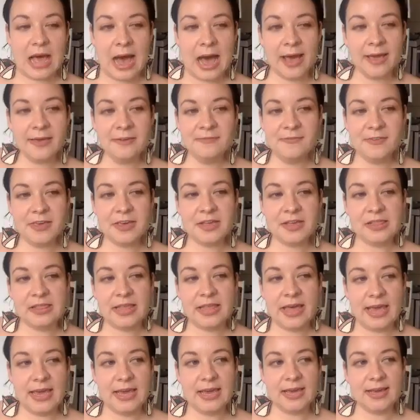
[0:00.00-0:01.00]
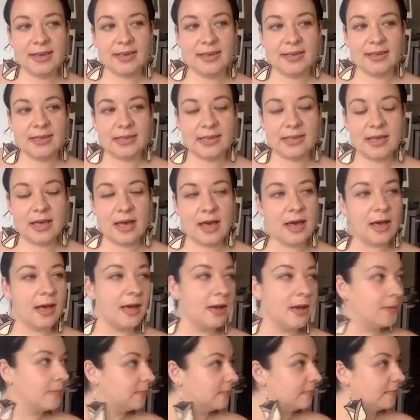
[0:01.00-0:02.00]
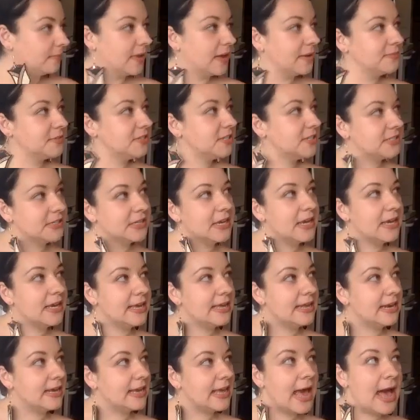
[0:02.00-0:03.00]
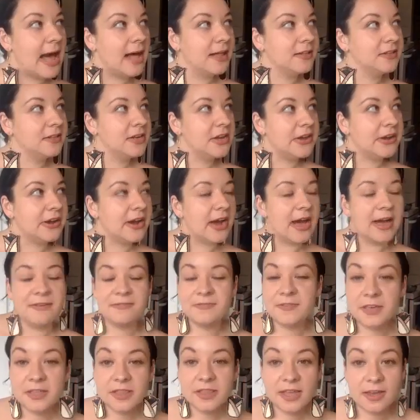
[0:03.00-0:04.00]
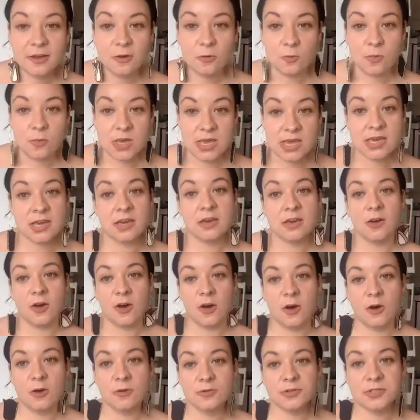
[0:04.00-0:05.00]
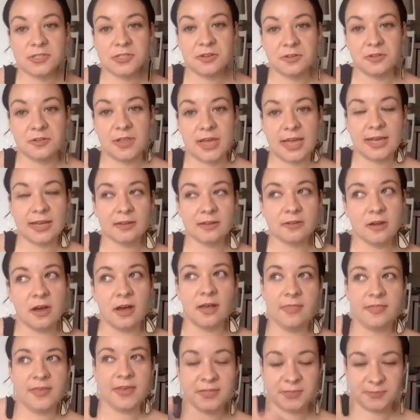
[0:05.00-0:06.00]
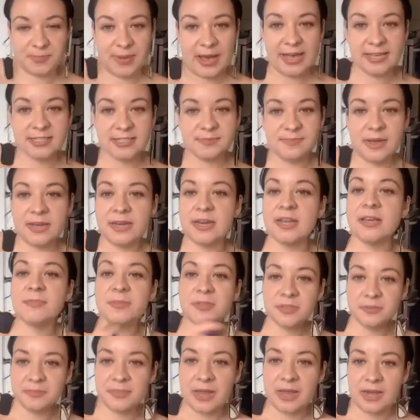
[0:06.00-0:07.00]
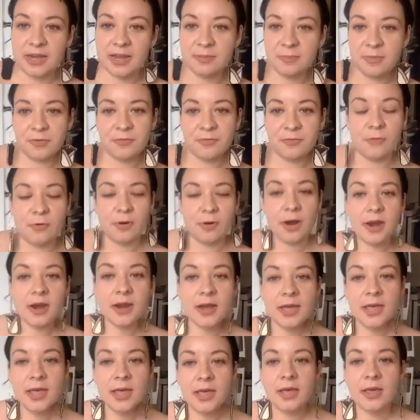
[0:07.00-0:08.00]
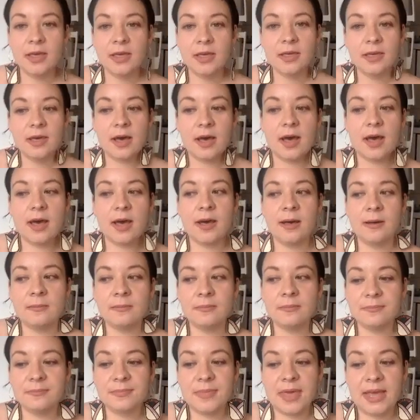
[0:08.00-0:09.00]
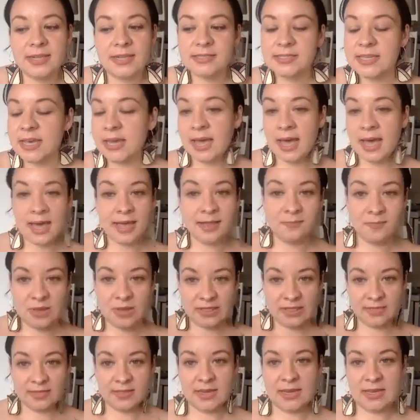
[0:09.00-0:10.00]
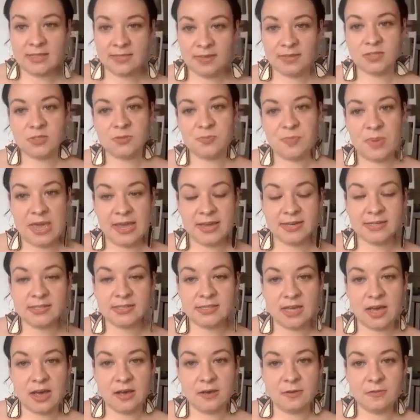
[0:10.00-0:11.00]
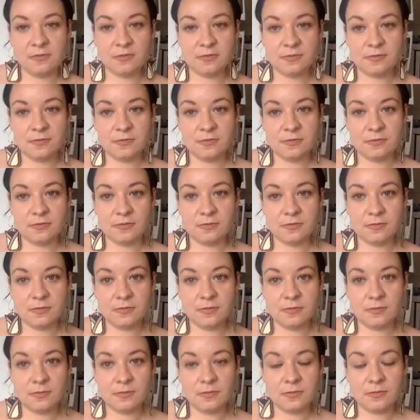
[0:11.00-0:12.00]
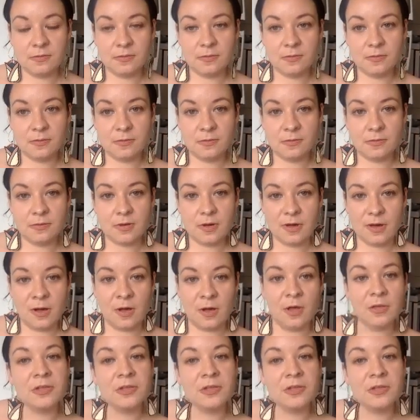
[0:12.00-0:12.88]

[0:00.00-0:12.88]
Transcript: I feel like I'm just looking at a calendar. I feel like a week ago, so like not this past Monday, but the Monday before, it's like I had been in the space of all